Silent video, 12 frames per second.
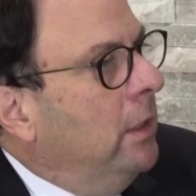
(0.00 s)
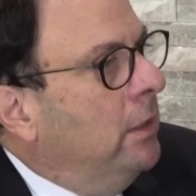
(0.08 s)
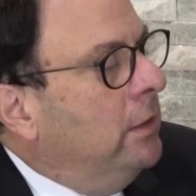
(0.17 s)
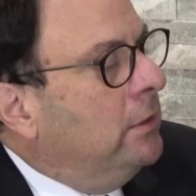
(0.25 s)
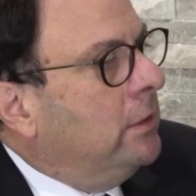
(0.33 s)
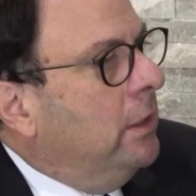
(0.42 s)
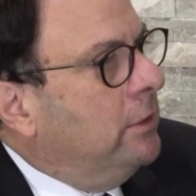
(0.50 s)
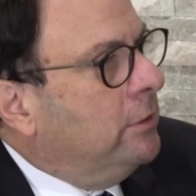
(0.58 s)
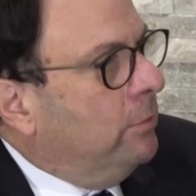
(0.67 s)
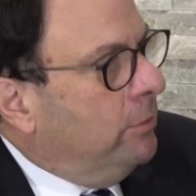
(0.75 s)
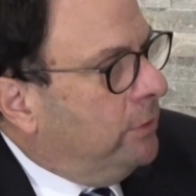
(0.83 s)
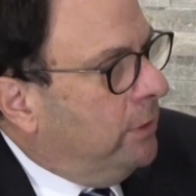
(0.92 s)
in this case
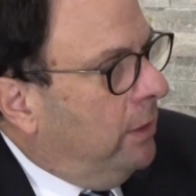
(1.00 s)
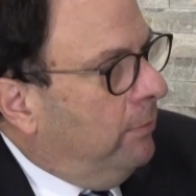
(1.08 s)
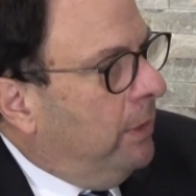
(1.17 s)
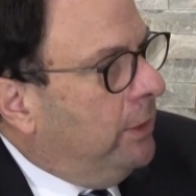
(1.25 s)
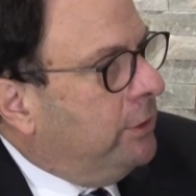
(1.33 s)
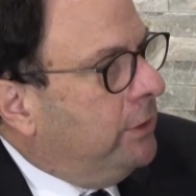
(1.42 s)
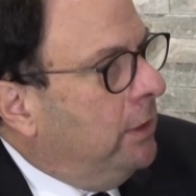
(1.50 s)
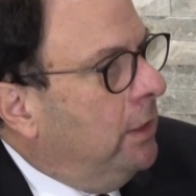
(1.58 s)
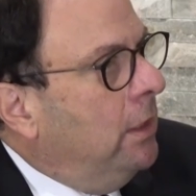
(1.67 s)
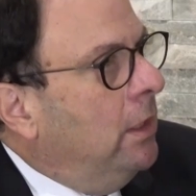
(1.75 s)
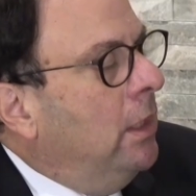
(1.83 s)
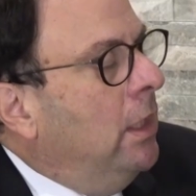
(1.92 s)
through
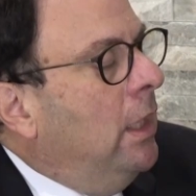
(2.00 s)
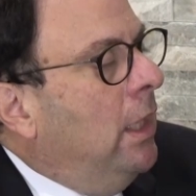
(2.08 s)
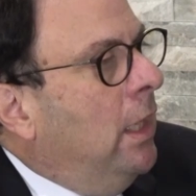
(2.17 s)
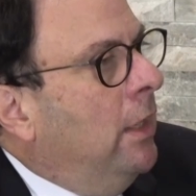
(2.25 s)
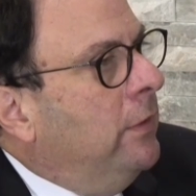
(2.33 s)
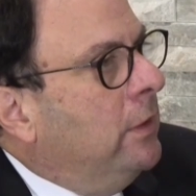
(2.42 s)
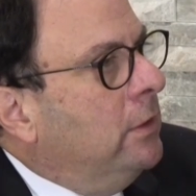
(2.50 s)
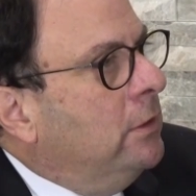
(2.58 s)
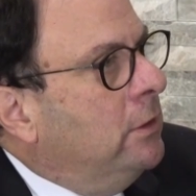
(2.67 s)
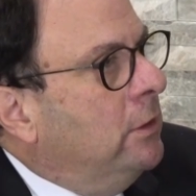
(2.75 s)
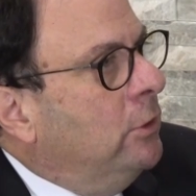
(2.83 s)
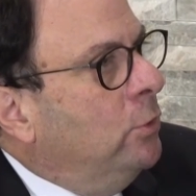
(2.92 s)
CMHC, and the
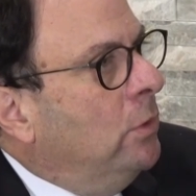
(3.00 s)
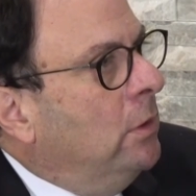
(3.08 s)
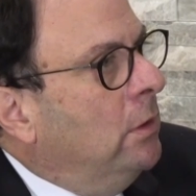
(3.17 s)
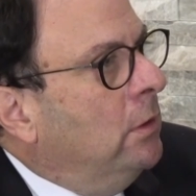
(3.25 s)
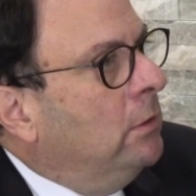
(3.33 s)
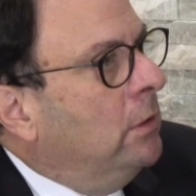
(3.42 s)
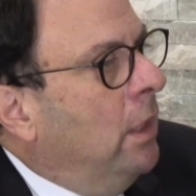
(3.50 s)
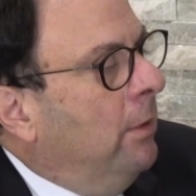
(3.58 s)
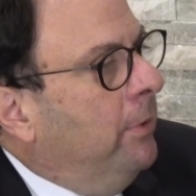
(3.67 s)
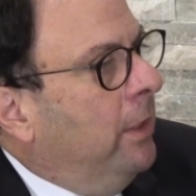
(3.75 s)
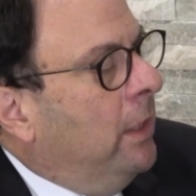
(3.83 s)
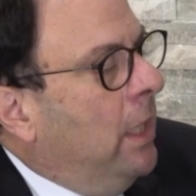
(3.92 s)
continual
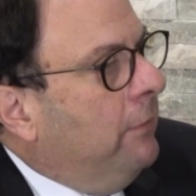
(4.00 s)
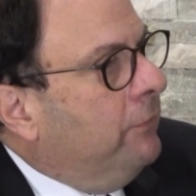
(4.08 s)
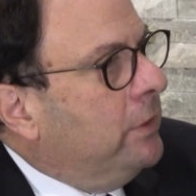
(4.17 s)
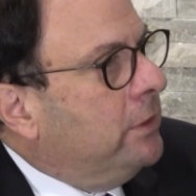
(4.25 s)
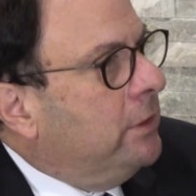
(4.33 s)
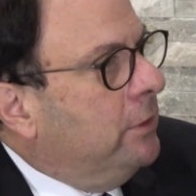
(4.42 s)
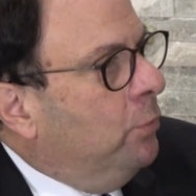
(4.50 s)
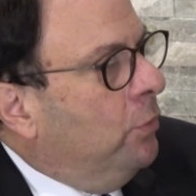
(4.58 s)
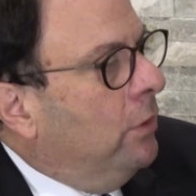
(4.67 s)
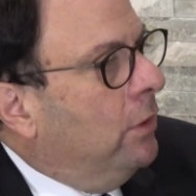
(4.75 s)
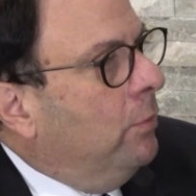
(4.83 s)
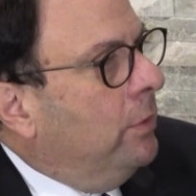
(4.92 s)
lobbying and advocacy
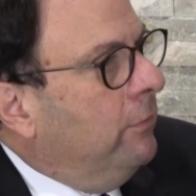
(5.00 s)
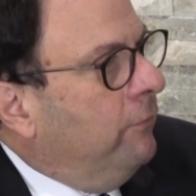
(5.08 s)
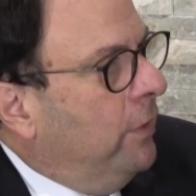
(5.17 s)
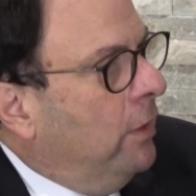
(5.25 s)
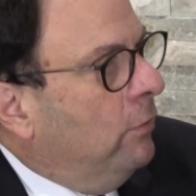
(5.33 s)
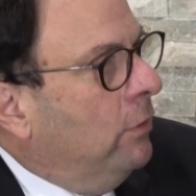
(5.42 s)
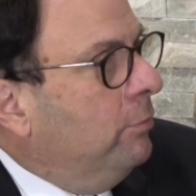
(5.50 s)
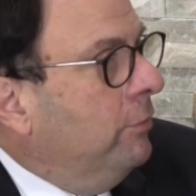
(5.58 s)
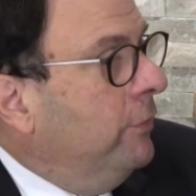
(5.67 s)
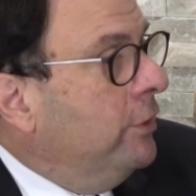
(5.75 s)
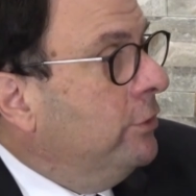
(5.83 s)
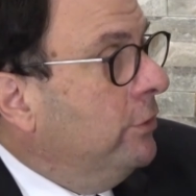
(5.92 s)
work with the federal and
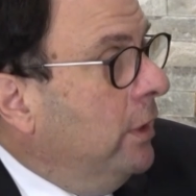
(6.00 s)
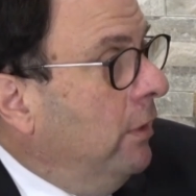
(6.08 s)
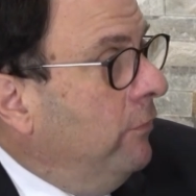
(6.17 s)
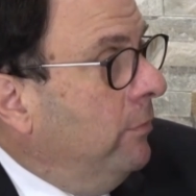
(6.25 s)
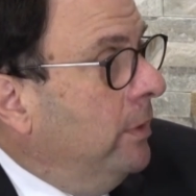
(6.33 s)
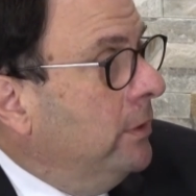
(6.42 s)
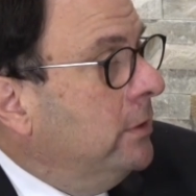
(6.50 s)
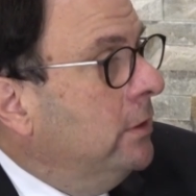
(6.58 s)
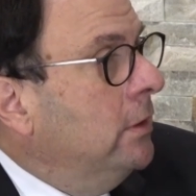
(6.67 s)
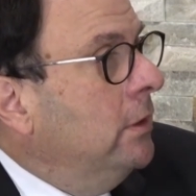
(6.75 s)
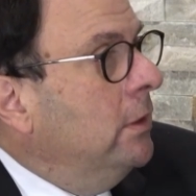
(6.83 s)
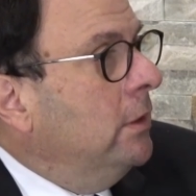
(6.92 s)
provincial governments
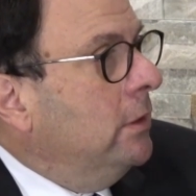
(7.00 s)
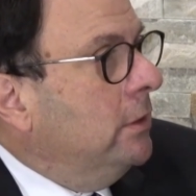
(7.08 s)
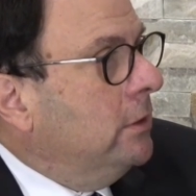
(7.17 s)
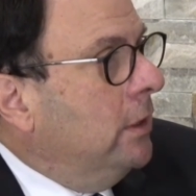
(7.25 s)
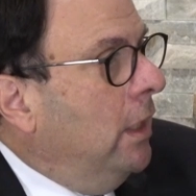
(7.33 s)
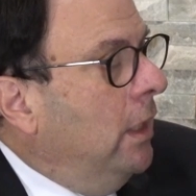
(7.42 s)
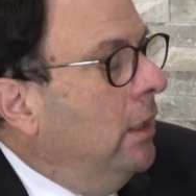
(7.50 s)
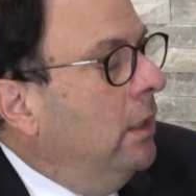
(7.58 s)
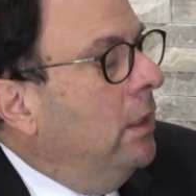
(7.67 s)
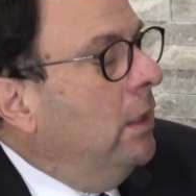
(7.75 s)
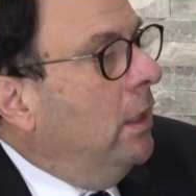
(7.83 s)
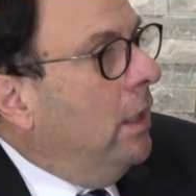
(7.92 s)
to say,
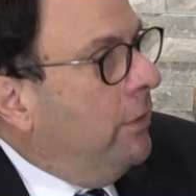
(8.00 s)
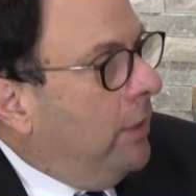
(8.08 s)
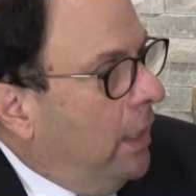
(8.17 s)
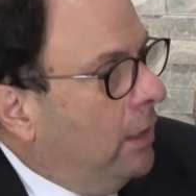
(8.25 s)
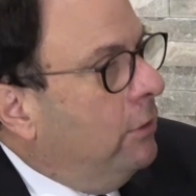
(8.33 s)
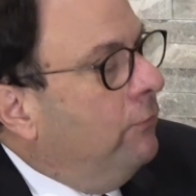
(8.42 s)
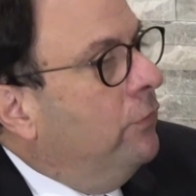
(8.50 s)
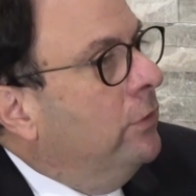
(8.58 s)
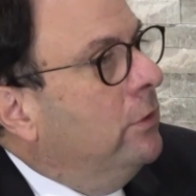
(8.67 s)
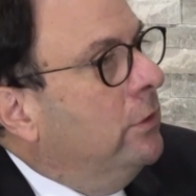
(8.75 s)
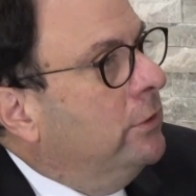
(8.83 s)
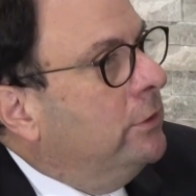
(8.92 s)
thank you for
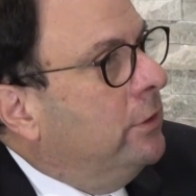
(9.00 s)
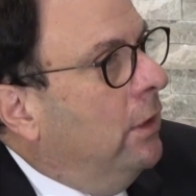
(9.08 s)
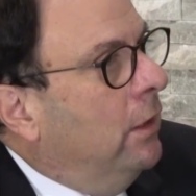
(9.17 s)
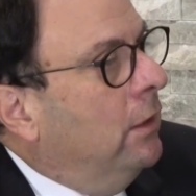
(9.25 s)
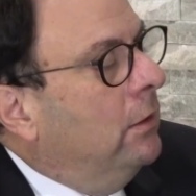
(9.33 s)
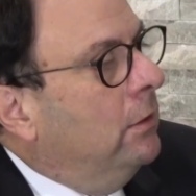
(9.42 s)
the good start.